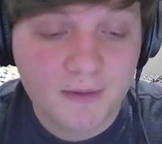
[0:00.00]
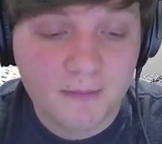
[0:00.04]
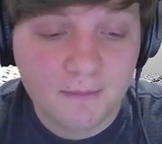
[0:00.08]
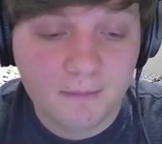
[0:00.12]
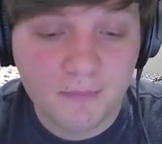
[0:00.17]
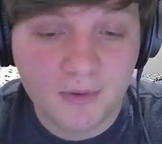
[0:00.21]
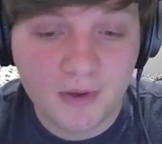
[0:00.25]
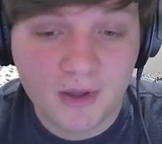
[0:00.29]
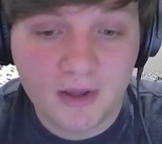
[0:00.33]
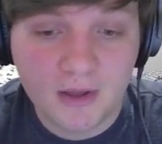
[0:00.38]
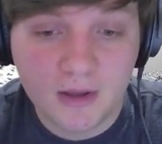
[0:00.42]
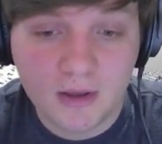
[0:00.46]

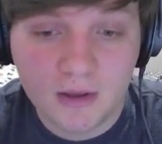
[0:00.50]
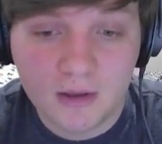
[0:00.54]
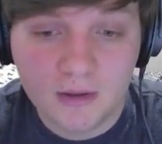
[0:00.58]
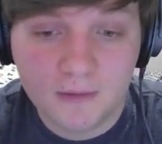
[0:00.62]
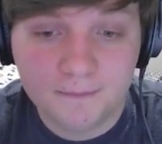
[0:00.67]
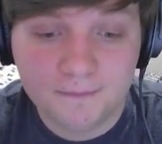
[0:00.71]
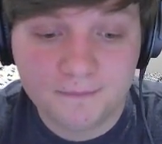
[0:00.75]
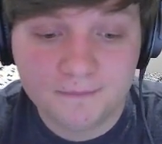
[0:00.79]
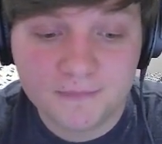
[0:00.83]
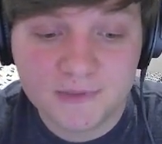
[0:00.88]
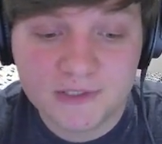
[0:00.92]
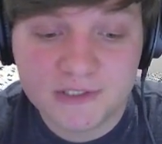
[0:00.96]
but
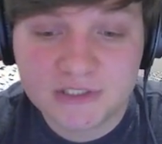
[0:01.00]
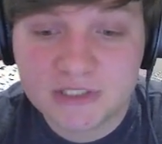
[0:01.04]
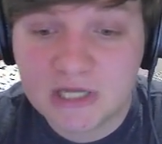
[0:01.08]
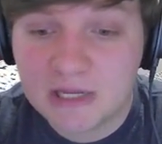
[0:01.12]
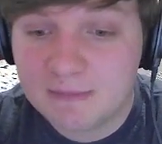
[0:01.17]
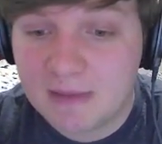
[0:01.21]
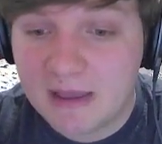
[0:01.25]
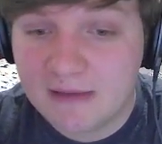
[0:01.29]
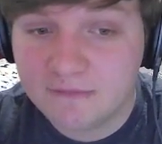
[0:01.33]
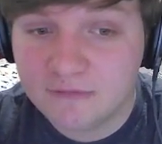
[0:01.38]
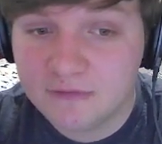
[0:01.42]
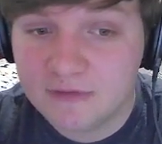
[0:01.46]
each
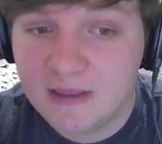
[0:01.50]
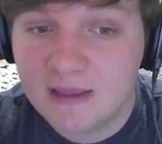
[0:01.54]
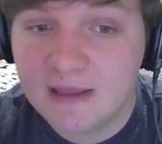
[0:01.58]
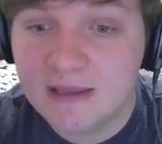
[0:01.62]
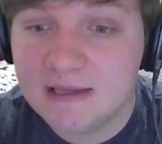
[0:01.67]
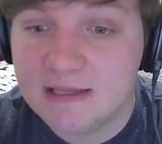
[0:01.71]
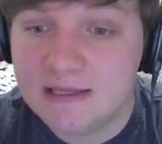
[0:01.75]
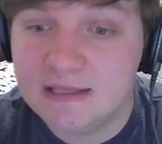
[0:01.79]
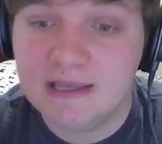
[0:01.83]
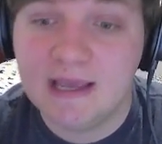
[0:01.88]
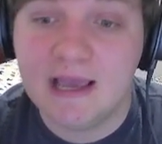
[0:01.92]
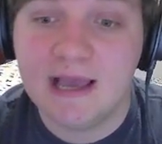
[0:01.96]
time after that,
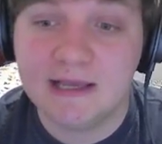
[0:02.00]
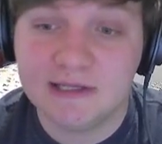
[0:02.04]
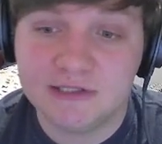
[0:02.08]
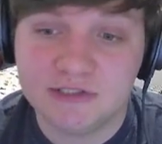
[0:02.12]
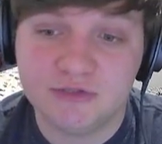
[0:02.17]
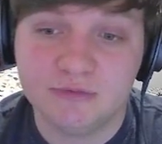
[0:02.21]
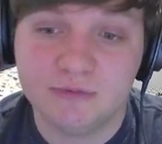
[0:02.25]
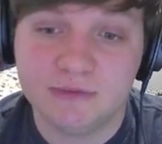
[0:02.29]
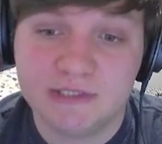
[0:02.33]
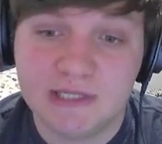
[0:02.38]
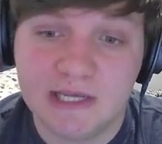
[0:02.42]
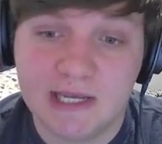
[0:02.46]
he has
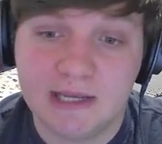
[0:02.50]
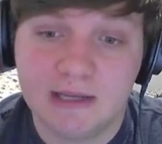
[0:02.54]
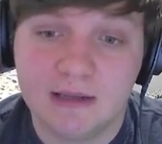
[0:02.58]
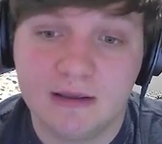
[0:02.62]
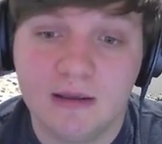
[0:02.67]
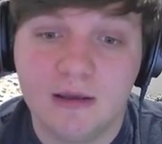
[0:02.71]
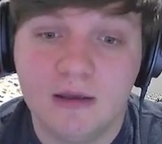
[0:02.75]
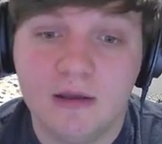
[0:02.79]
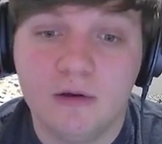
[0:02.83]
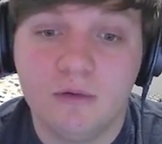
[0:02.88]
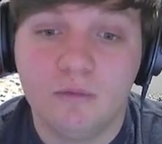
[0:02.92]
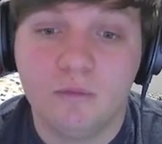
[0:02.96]
to attack,
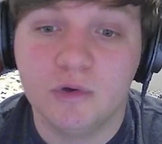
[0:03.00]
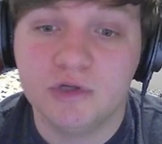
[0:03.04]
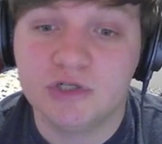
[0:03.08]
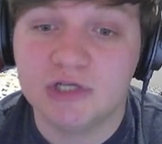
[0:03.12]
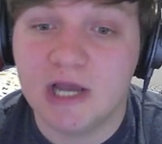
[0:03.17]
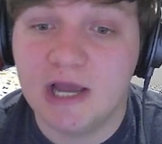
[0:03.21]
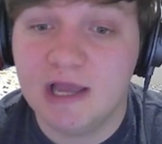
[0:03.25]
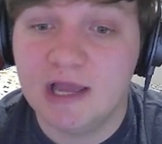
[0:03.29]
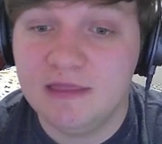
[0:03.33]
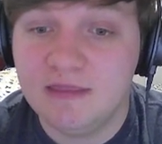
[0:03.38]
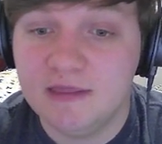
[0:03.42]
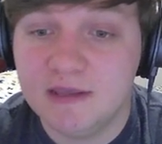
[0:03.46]
which
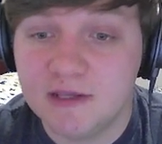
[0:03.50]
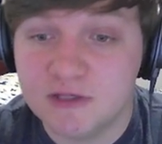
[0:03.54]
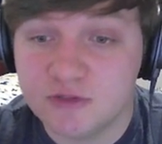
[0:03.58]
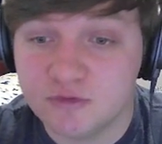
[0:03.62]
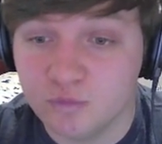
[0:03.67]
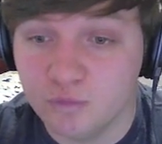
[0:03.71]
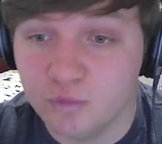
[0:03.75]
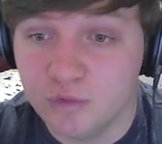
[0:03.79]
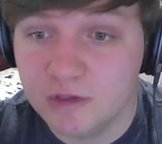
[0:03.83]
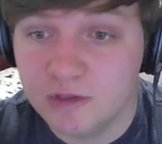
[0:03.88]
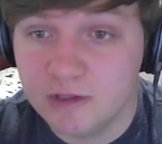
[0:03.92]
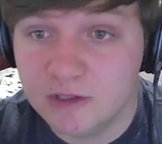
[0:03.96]
I think is
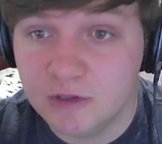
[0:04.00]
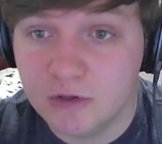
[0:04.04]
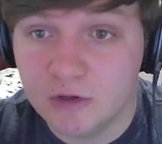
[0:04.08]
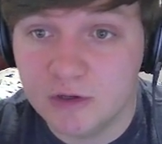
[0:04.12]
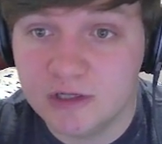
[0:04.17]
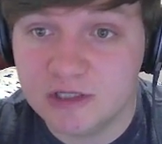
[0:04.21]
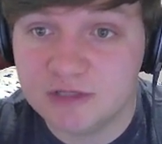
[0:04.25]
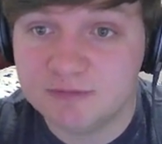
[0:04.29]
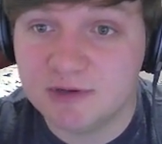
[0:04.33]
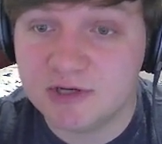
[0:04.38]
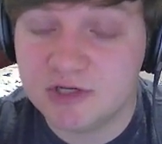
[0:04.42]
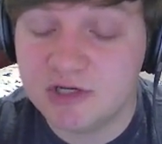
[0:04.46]
really good,
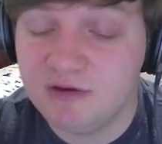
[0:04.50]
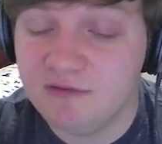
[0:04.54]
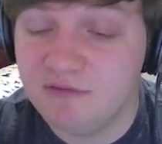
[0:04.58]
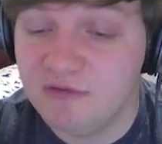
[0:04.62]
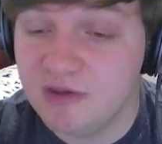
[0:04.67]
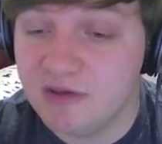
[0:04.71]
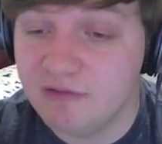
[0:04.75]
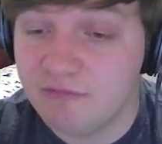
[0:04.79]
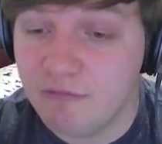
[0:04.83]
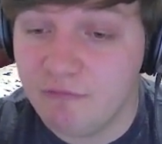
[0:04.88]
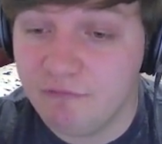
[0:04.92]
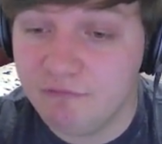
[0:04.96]
especially if you
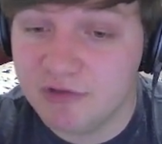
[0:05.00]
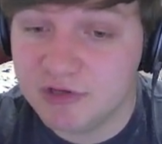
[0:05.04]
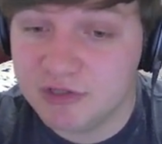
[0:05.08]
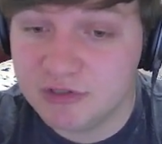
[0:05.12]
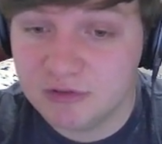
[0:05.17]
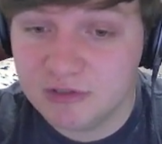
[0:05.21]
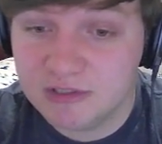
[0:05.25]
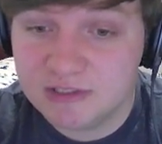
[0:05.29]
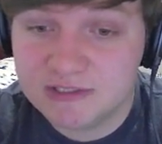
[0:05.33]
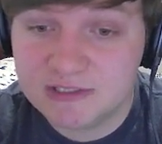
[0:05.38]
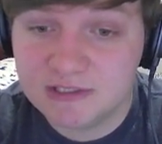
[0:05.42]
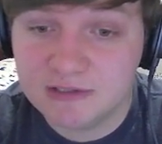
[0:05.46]
give him
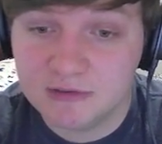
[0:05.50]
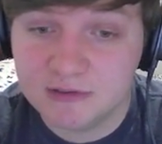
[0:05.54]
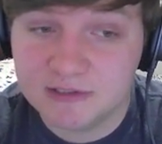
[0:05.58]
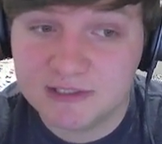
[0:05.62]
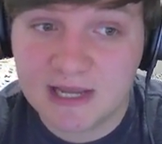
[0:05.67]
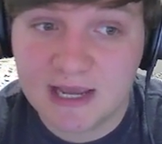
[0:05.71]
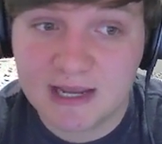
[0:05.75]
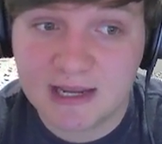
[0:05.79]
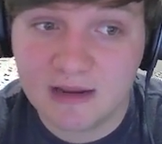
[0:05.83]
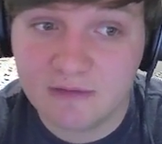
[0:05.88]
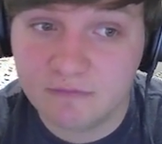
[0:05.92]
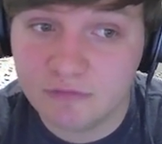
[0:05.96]
vigilance. He'll
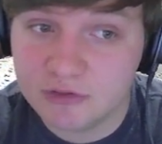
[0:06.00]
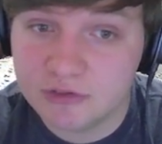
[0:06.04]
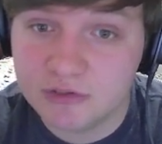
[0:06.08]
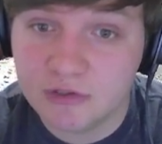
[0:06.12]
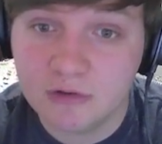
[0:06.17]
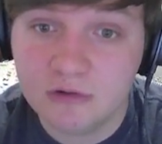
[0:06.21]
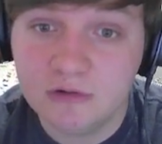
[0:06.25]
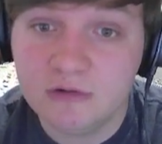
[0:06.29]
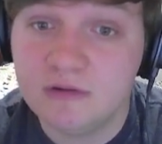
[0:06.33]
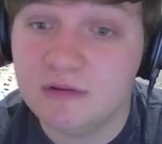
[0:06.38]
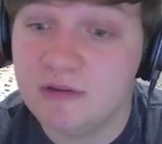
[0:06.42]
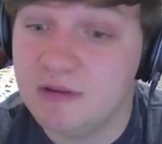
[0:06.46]
attack every
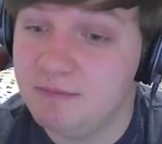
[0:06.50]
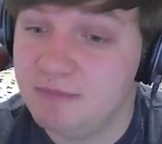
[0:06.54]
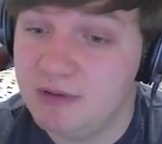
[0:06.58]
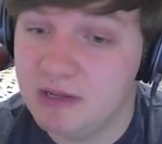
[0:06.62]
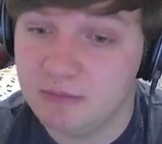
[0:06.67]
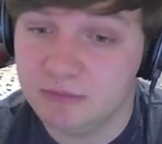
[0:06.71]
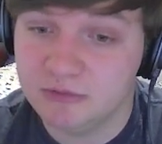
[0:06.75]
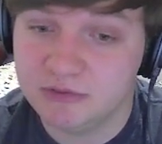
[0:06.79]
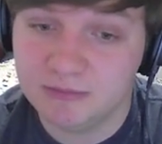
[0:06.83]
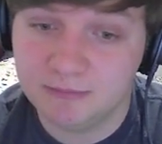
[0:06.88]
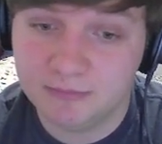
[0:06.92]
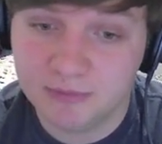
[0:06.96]
turn and then be
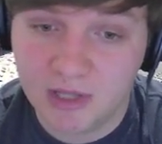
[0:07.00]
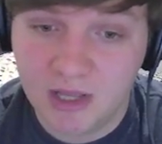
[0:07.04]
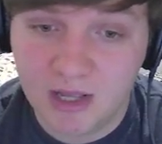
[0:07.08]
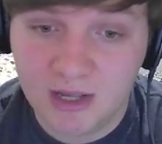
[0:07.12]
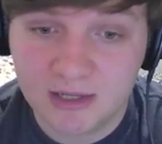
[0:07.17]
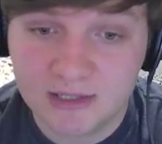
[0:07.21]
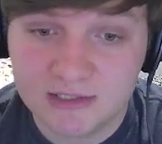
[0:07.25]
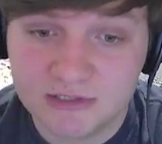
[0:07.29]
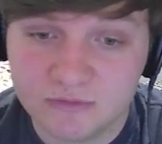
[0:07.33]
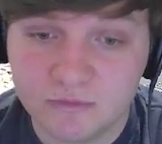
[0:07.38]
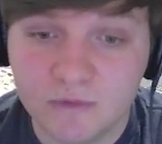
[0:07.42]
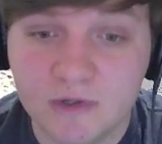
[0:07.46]
able to
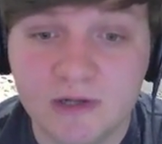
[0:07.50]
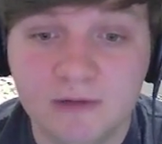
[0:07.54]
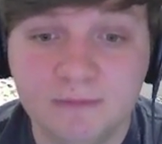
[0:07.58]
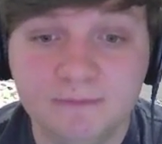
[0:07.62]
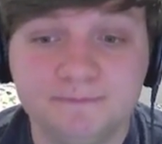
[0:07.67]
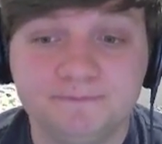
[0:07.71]
block as well.